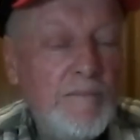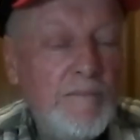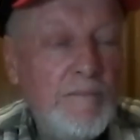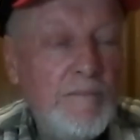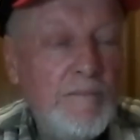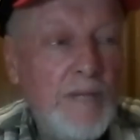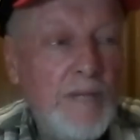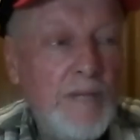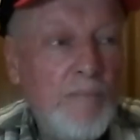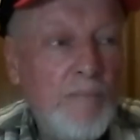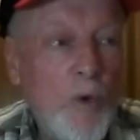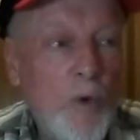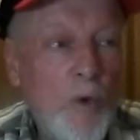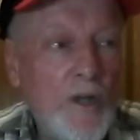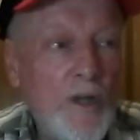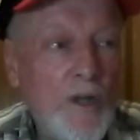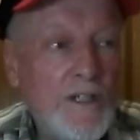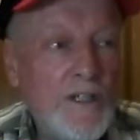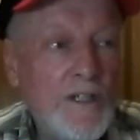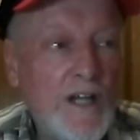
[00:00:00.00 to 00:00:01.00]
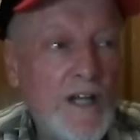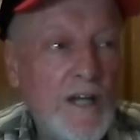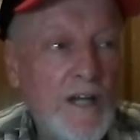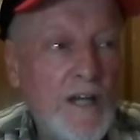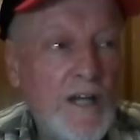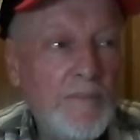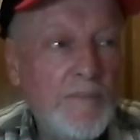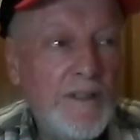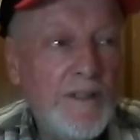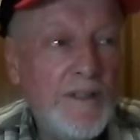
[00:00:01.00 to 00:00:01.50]
by morning
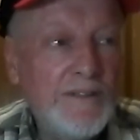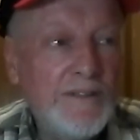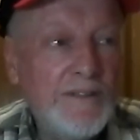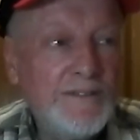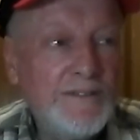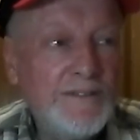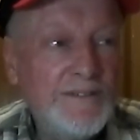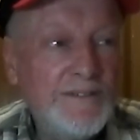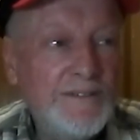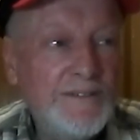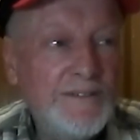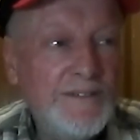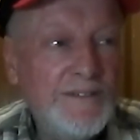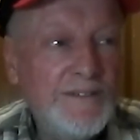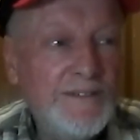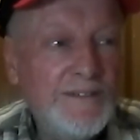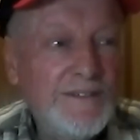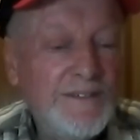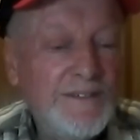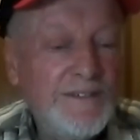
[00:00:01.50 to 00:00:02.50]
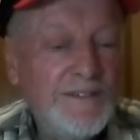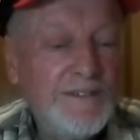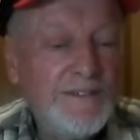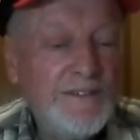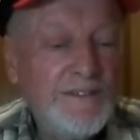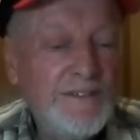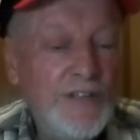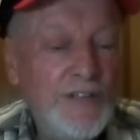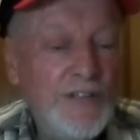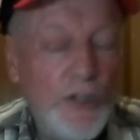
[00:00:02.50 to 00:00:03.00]
time, uh,
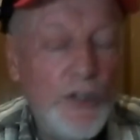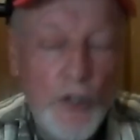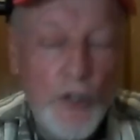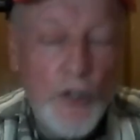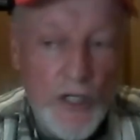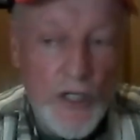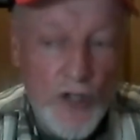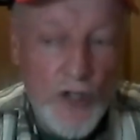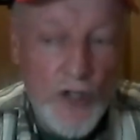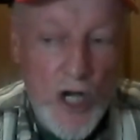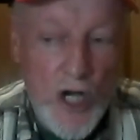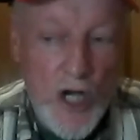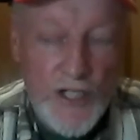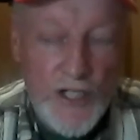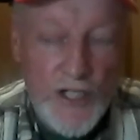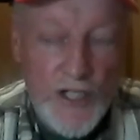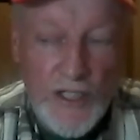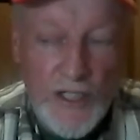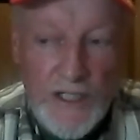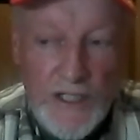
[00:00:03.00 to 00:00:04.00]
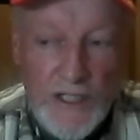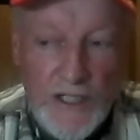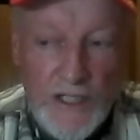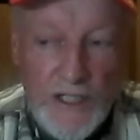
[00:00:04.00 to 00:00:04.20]
you know, you're exhausted.